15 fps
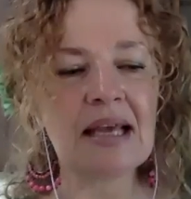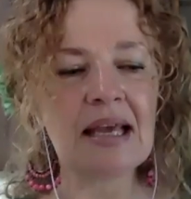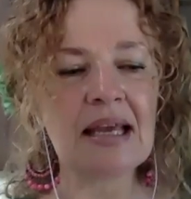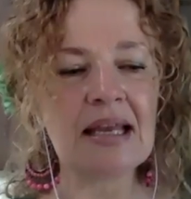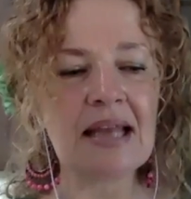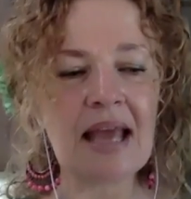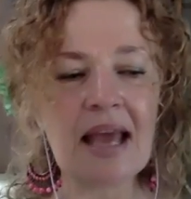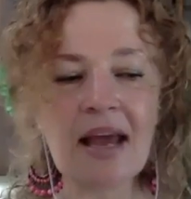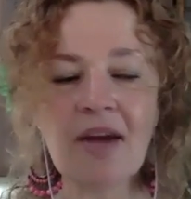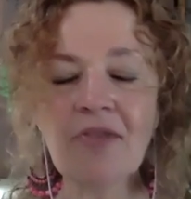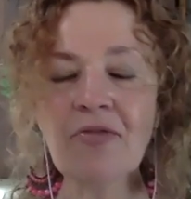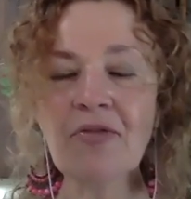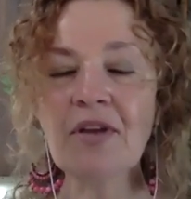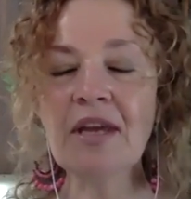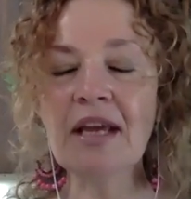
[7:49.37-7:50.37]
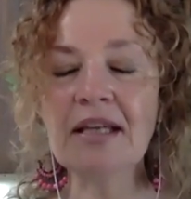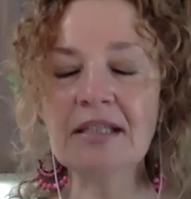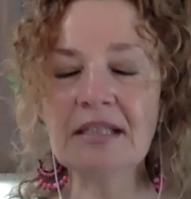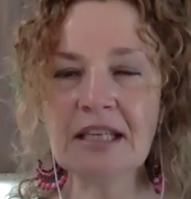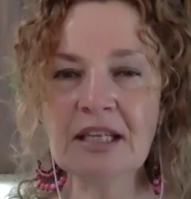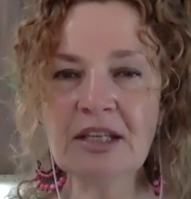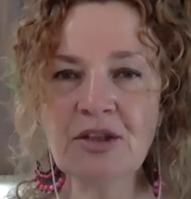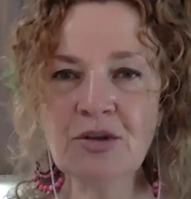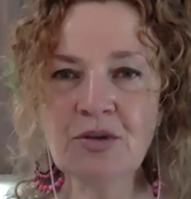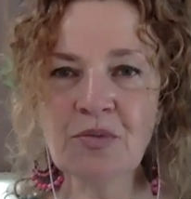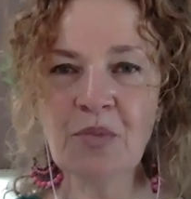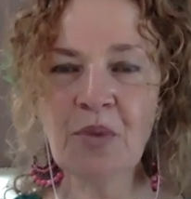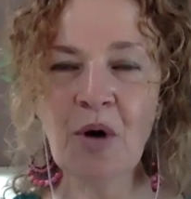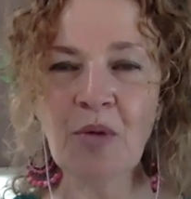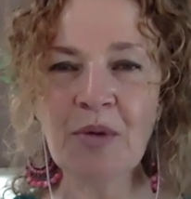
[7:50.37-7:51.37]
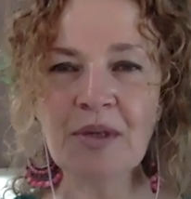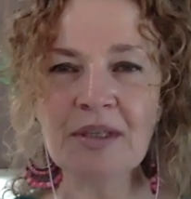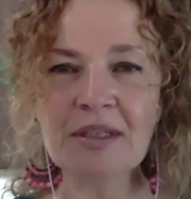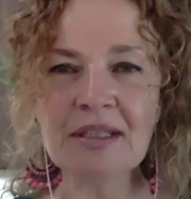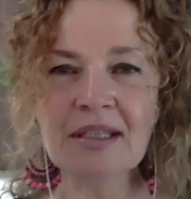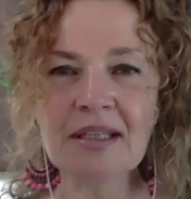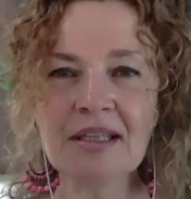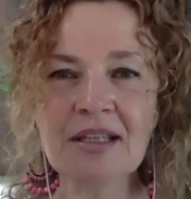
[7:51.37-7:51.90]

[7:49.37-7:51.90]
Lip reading: in every and each moment,